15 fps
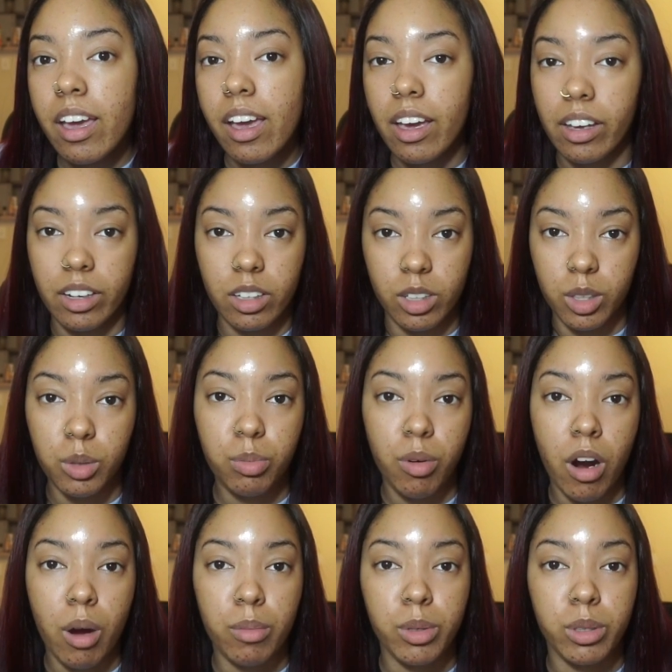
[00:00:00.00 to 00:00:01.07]
and a good
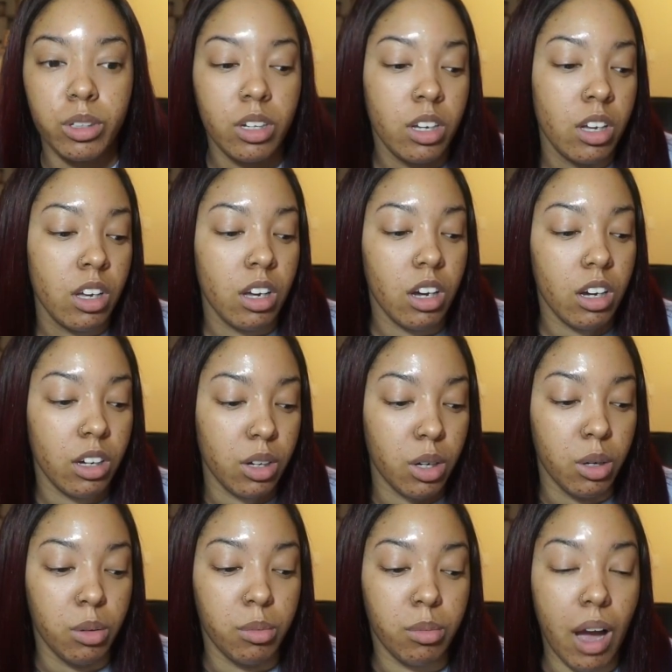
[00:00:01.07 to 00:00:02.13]
primer.
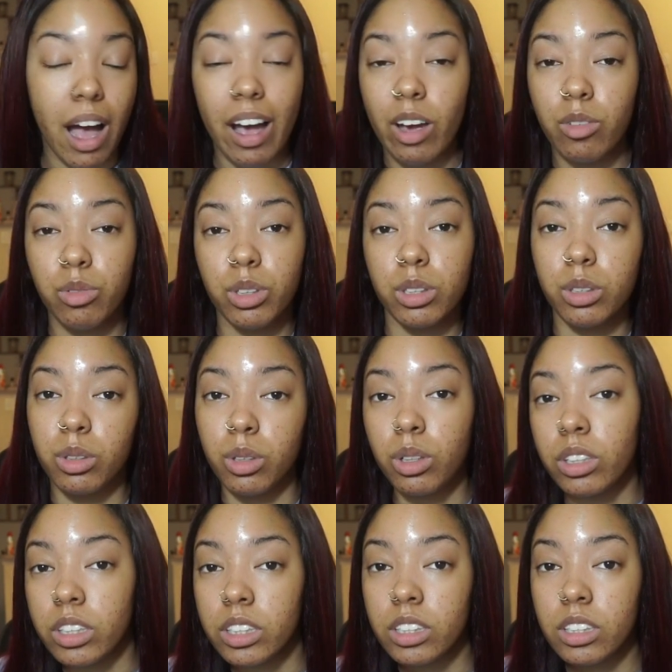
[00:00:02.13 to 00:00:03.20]
I have really
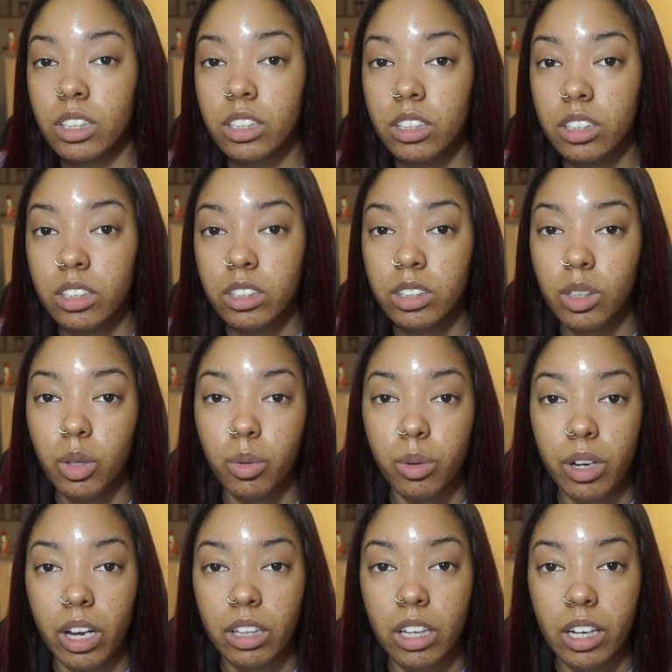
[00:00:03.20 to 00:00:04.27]
oily skin, so
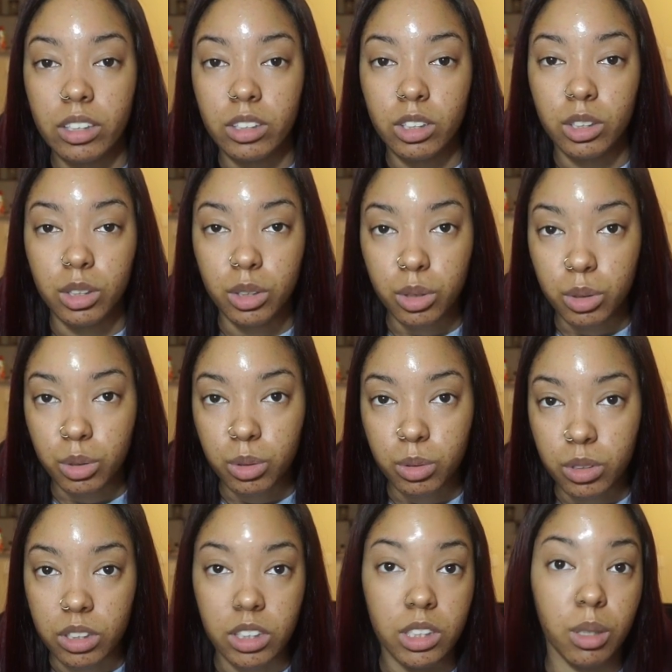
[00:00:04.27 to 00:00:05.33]
what I like to
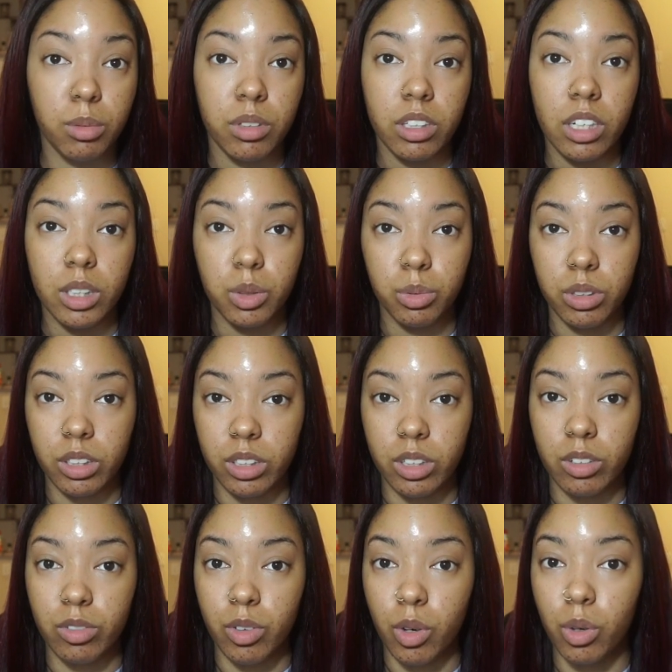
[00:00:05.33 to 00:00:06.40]
use is something that's really
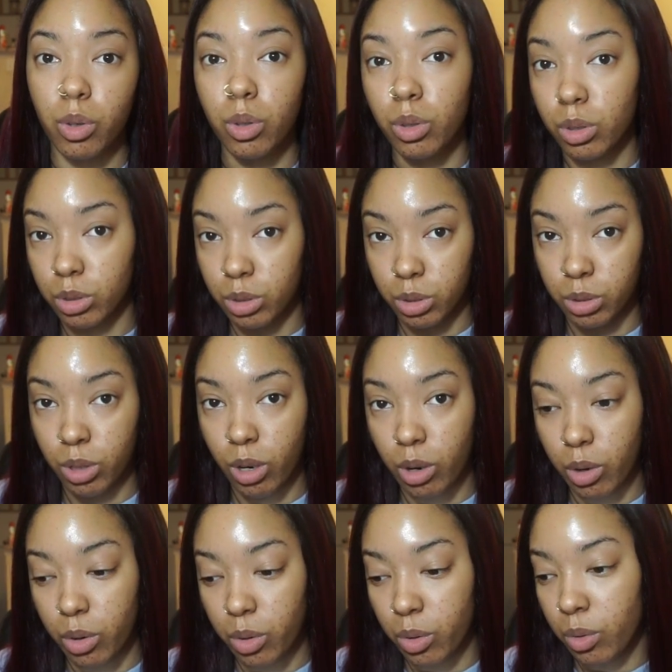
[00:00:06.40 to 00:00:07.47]
good for oil
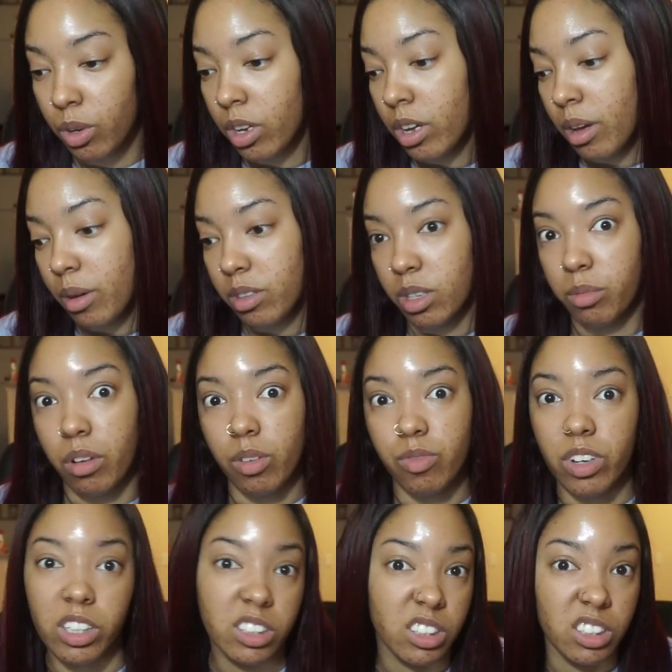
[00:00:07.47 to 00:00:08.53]
control, so my
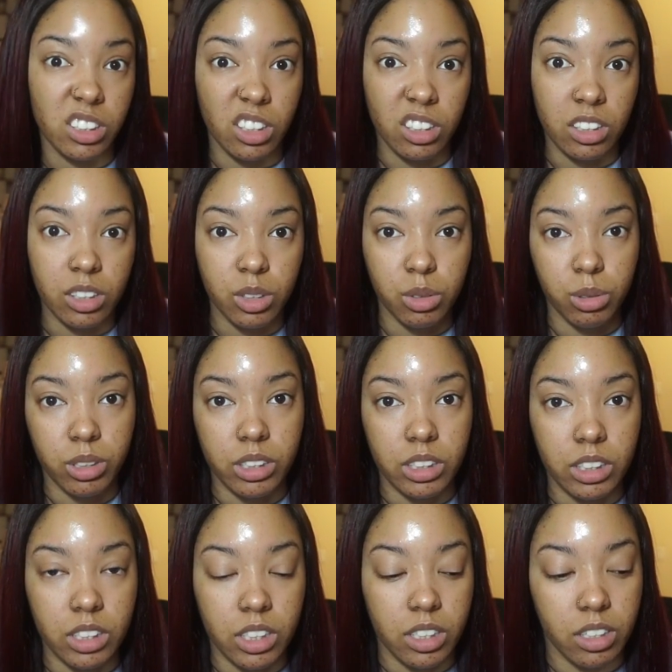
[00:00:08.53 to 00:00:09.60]
face doesn't look
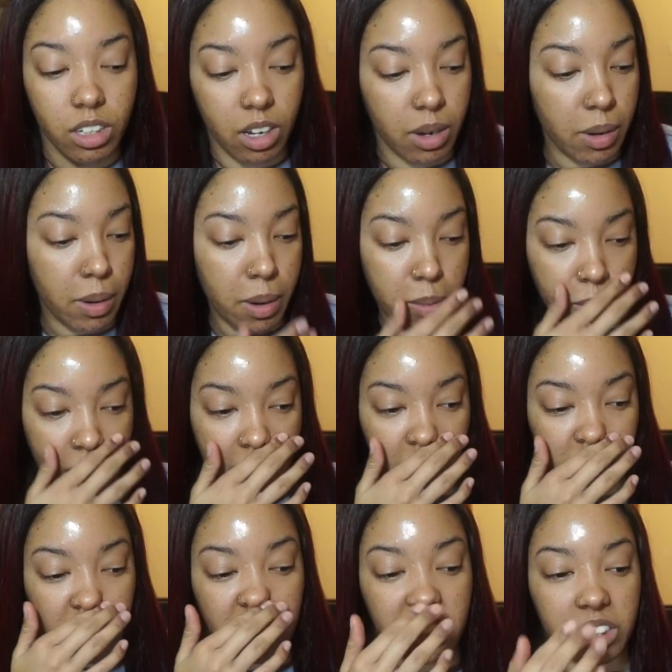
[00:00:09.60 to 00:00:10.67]
greasy. I
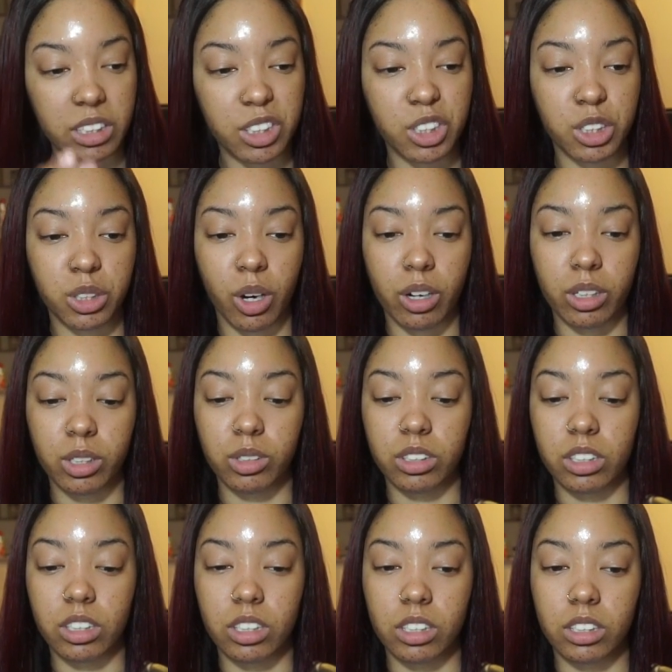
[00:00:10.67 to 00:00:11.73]
recently just started
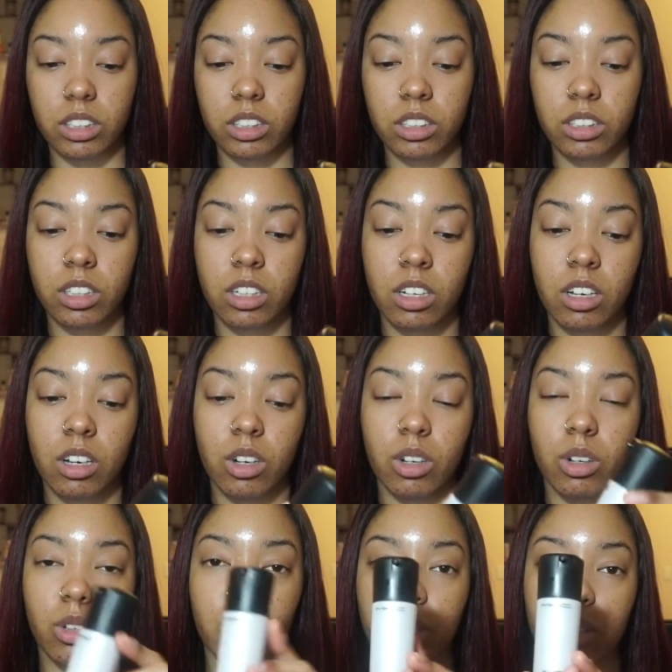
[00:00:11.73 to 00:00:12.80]
using this
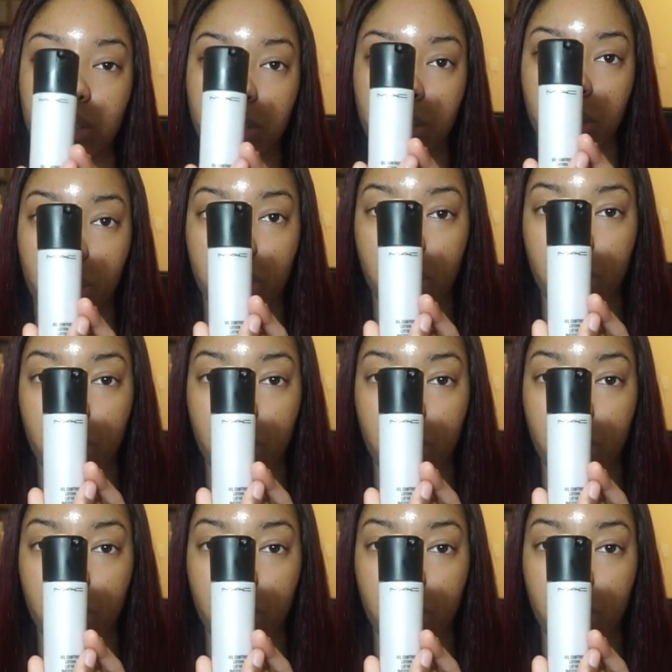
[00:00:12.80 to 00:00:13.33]
oil control